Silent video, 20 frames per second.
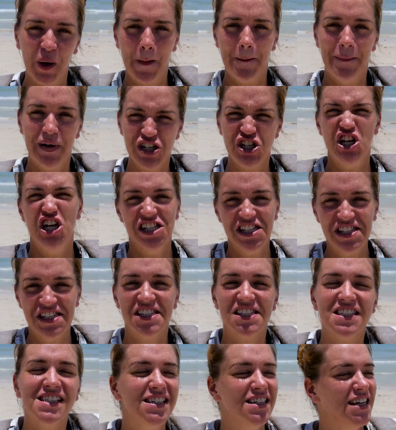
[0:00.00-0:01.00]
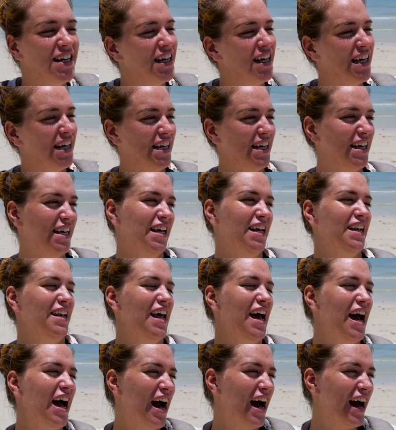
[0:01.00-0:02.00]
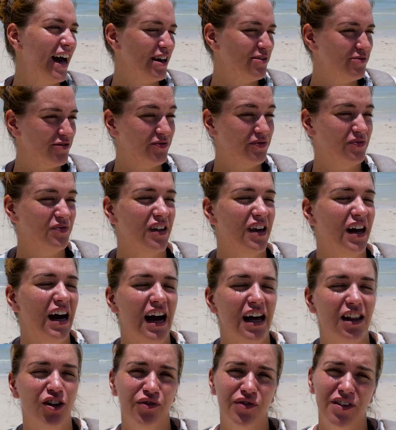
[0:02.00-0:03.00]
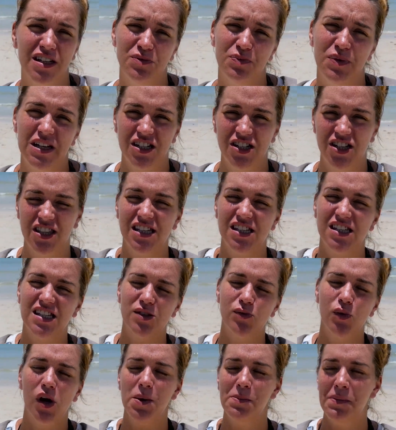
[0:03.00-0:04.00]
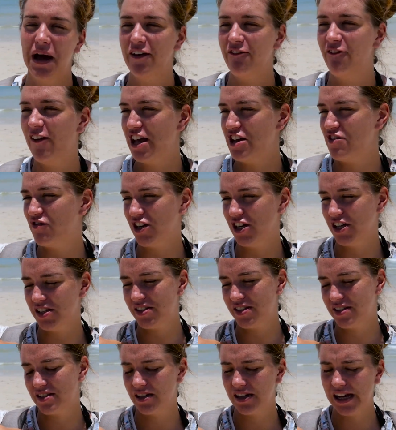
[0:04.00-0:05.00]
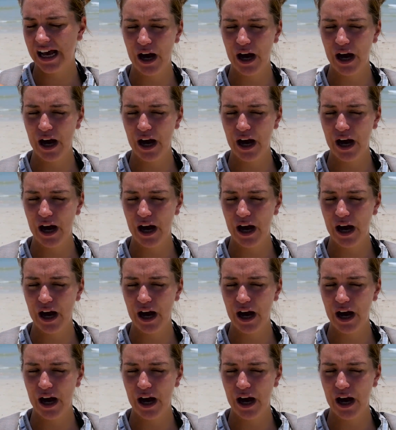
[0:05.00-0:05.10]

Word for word: Bushes. Now I love this beach. This is one of my favourites.